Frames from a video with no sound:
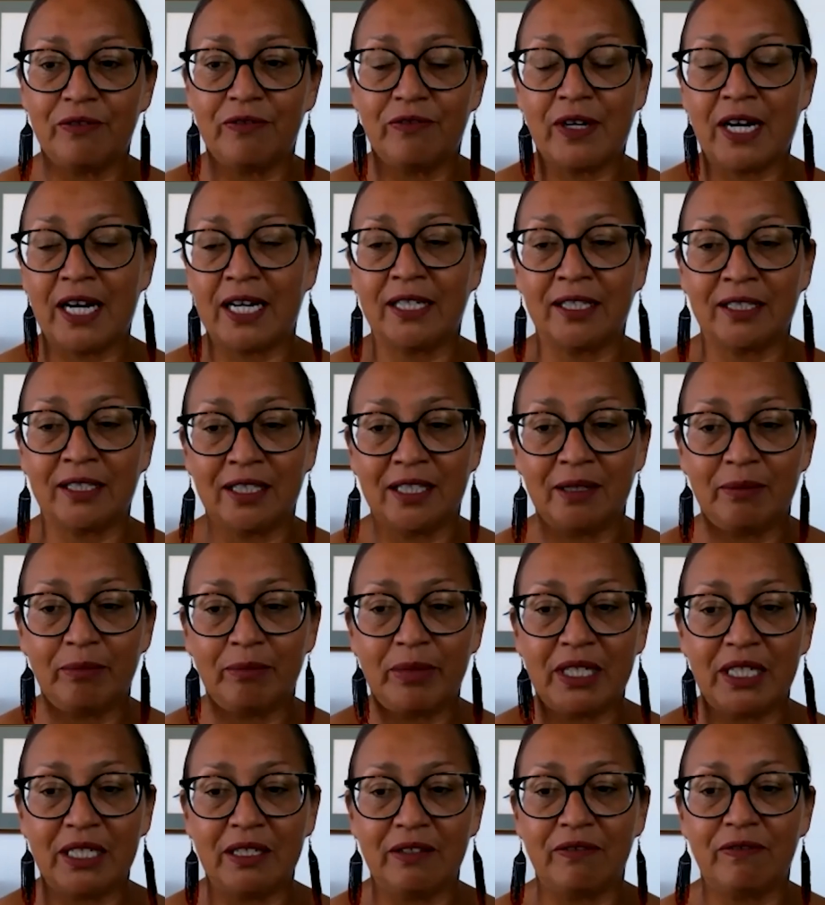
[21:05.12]
finally
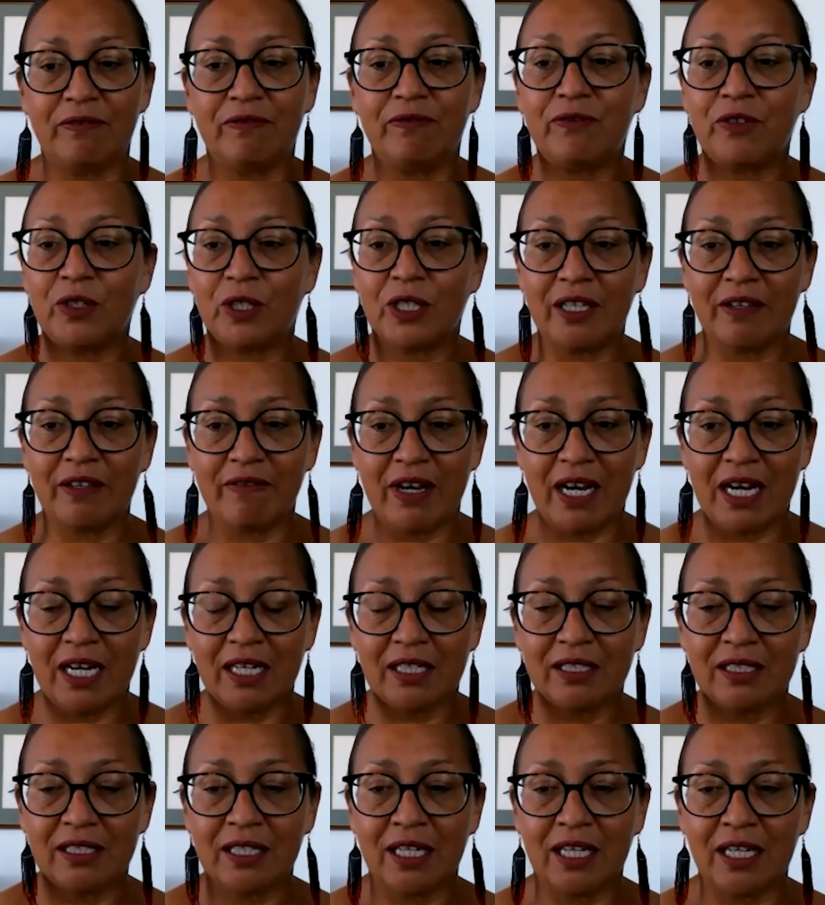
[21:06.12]
be fully
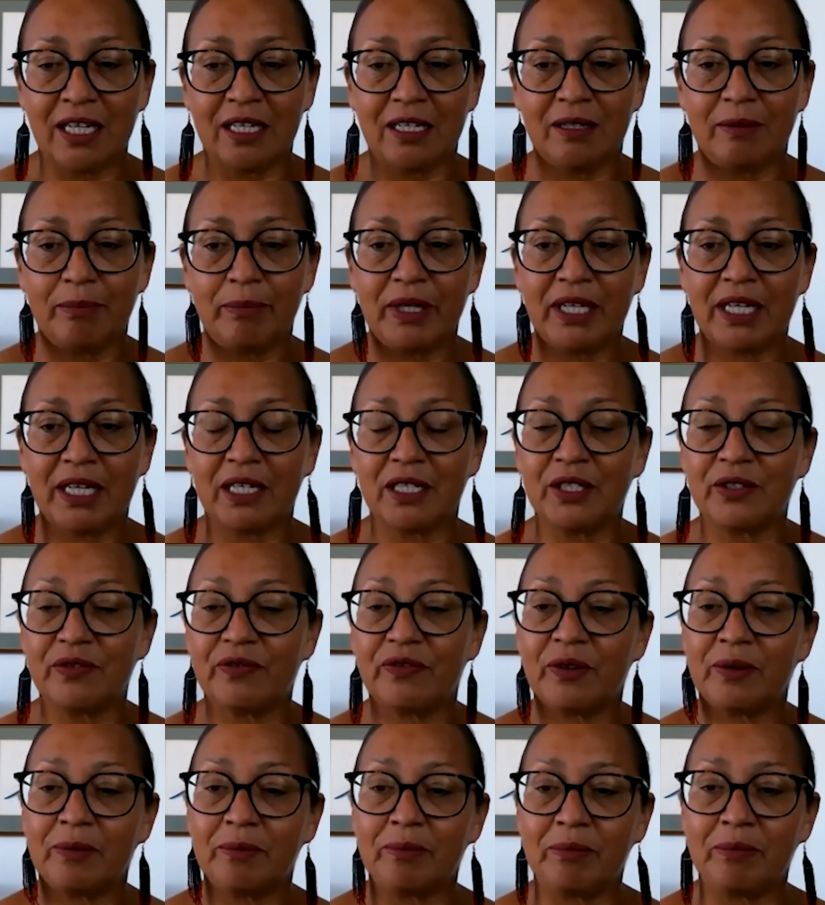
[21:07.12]
vaccinated, because
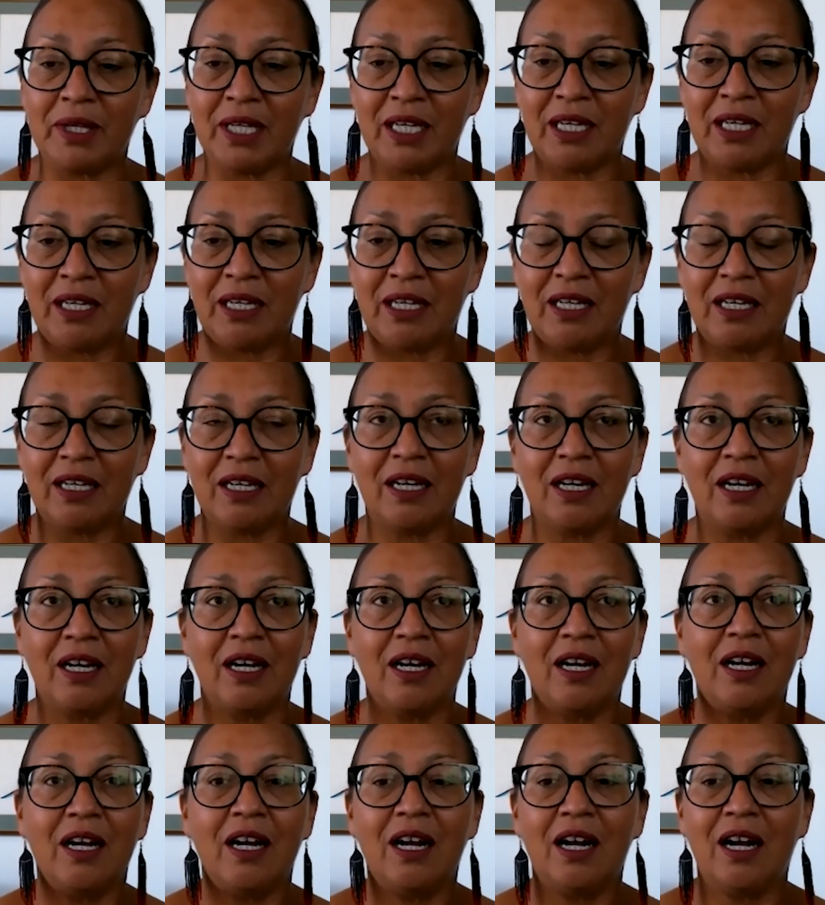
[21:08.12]
for me,
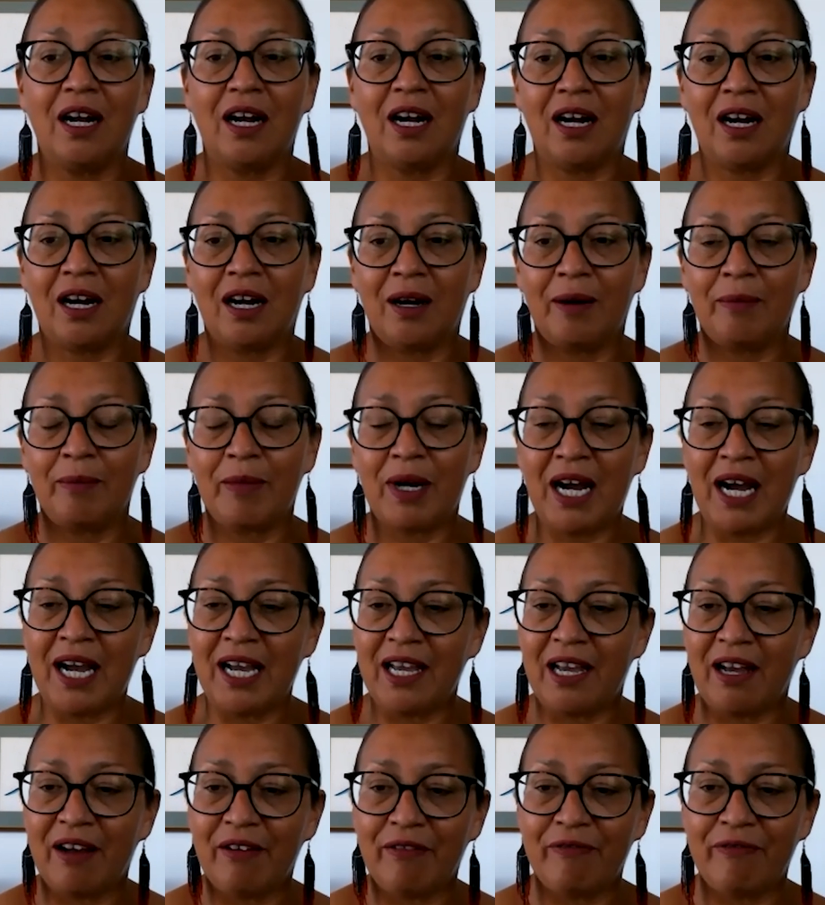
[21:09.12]
I
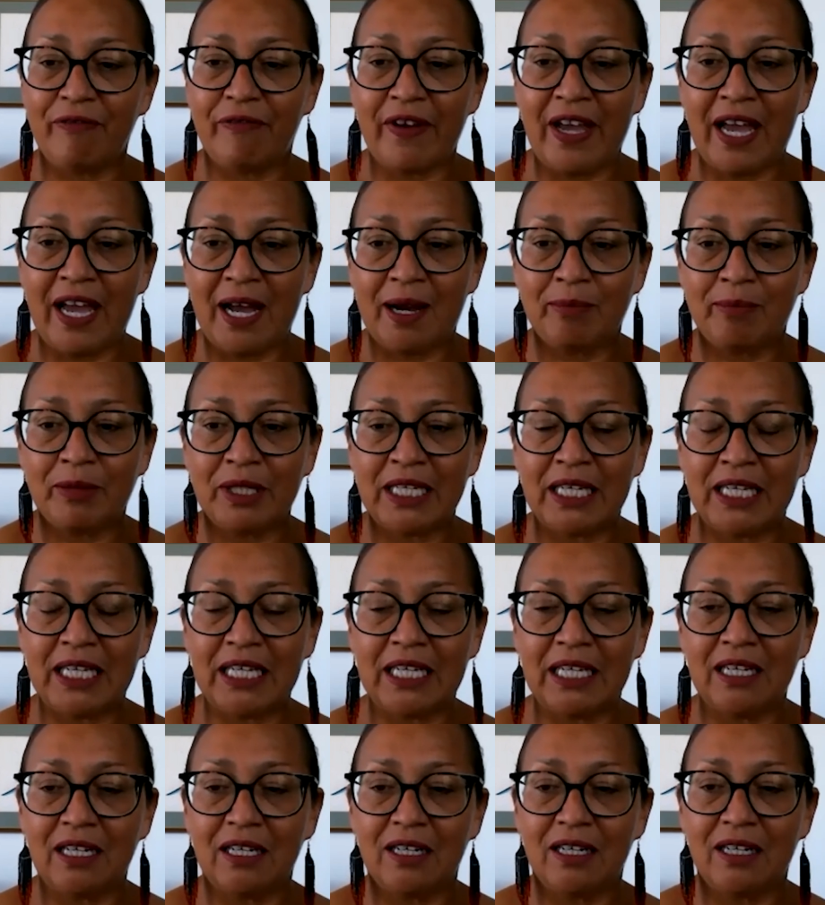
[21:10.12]
have
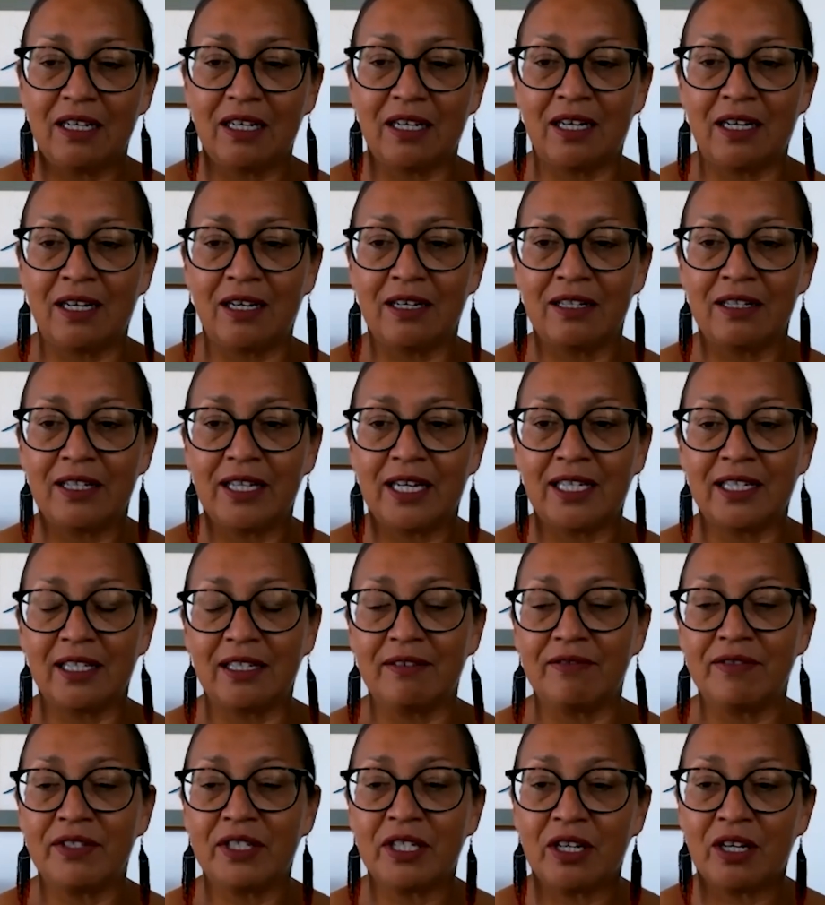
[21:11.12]
family that
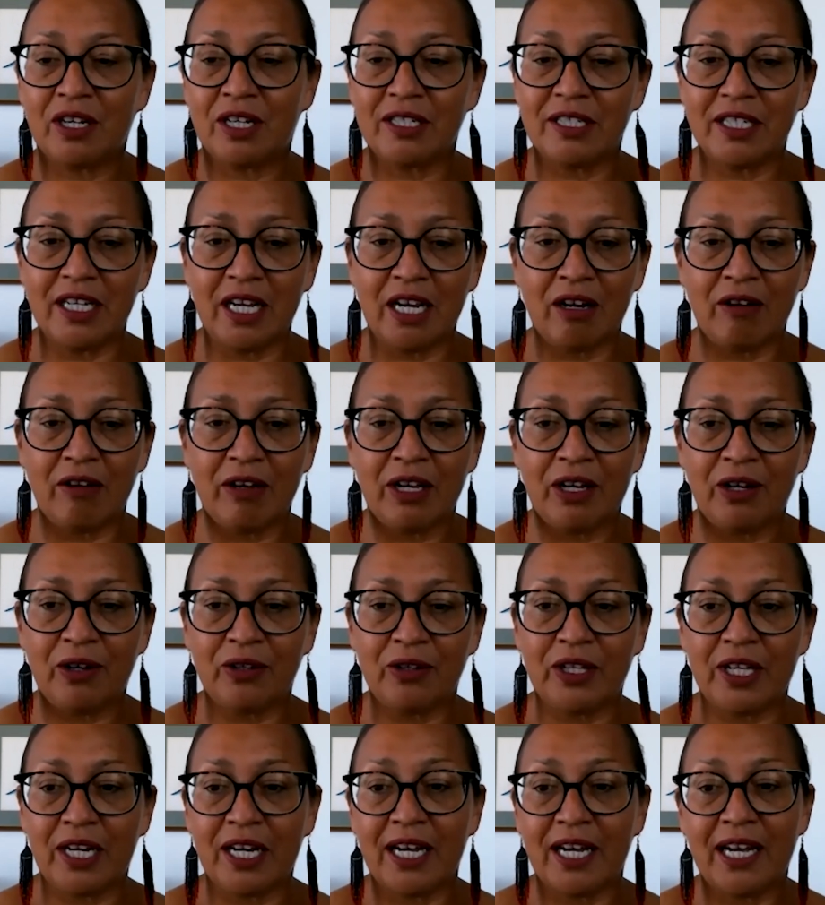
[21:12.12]
lives in Ontario
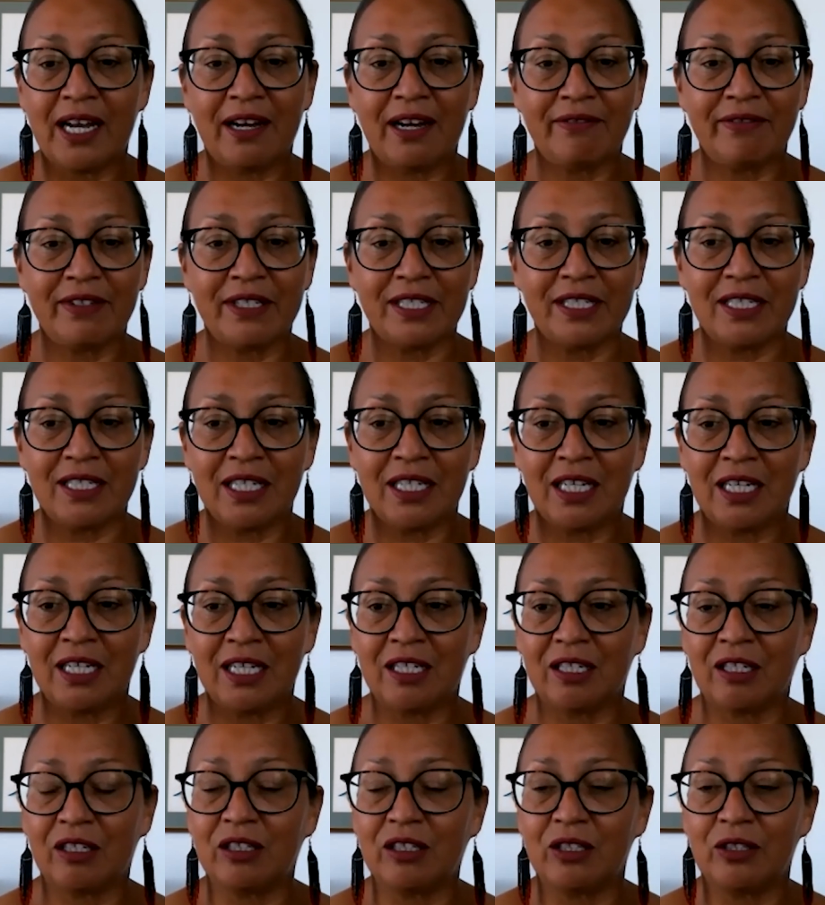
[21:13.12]
that I haven't seen,
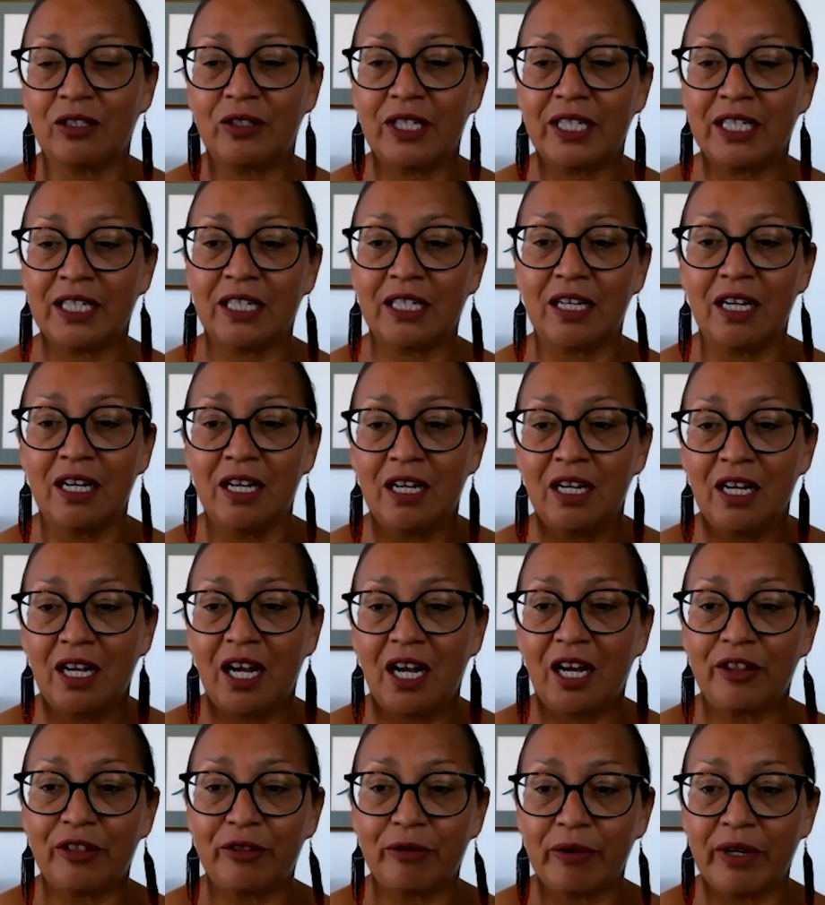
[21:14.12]
including
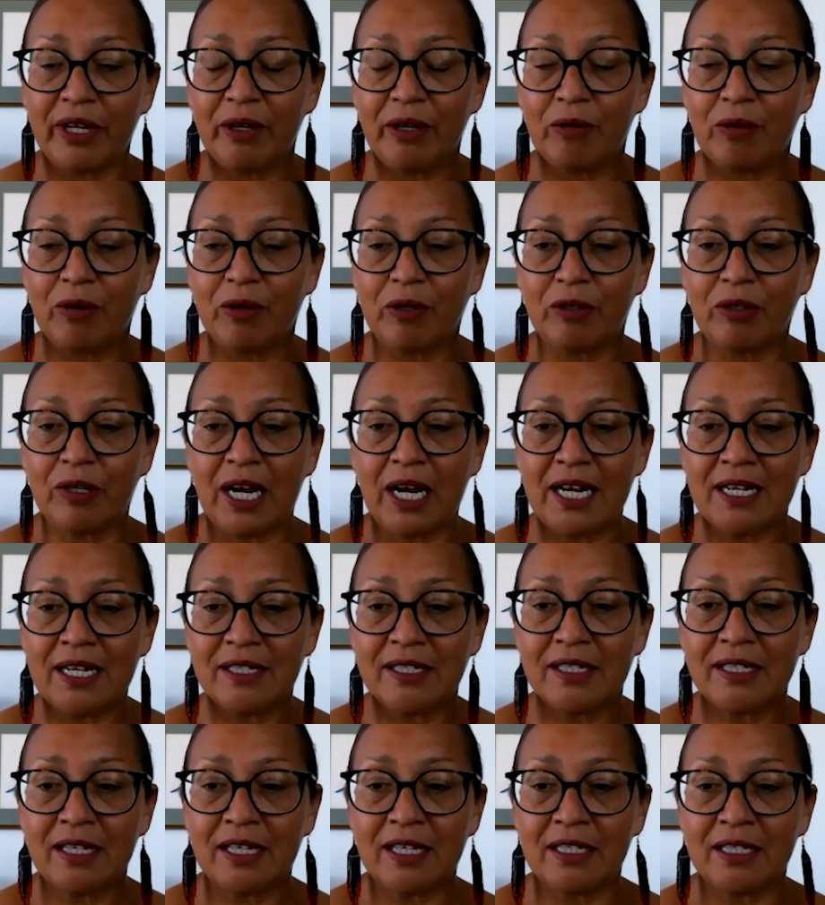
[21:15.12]
a 3-year-old
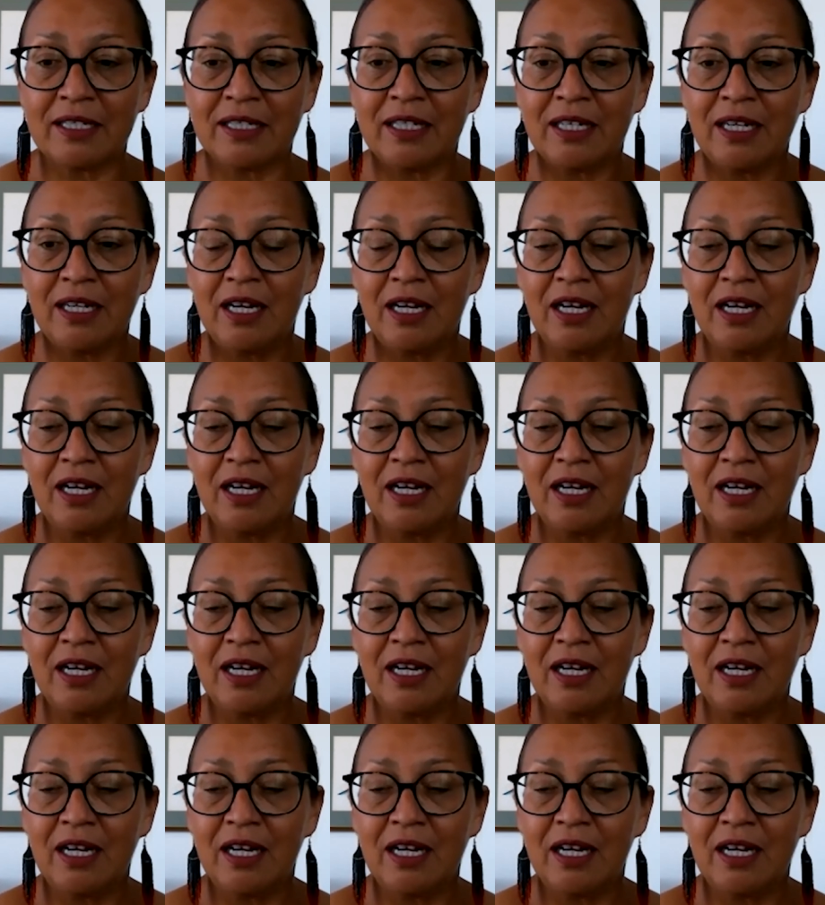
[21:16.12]
grandson.